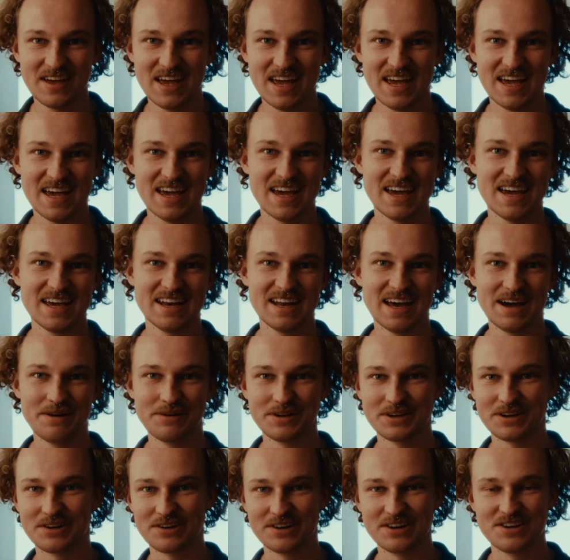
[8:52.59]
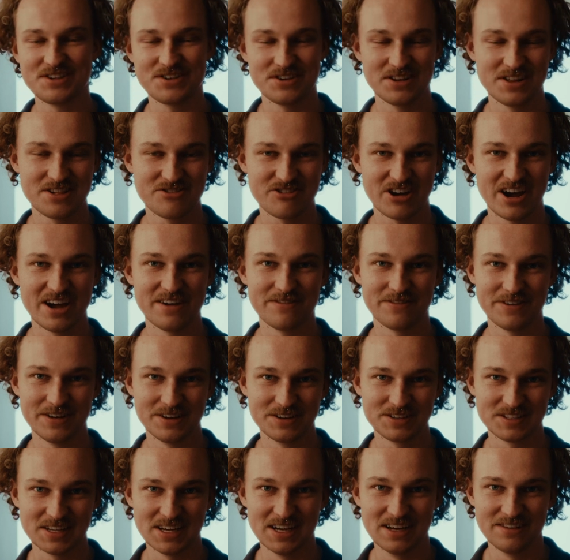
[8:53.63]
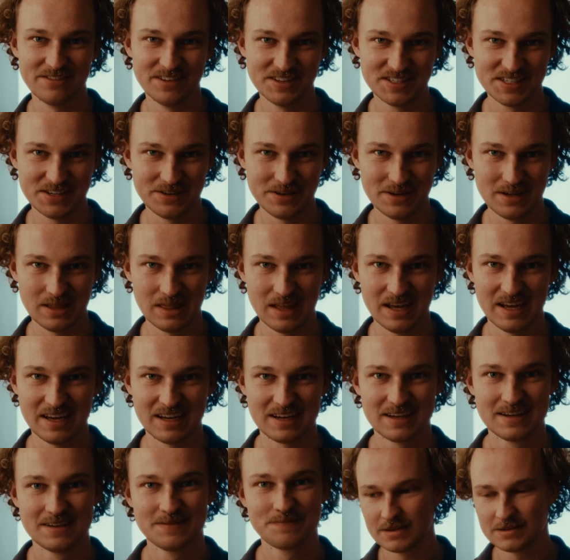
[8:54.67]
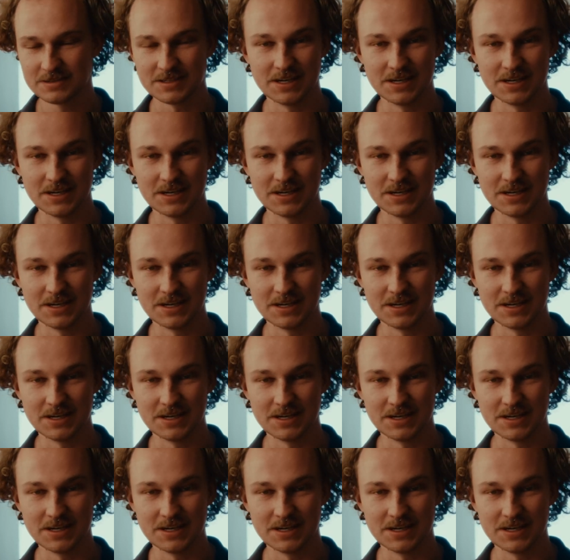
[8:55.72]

and I would encourage you to try it for yourself and see what you think.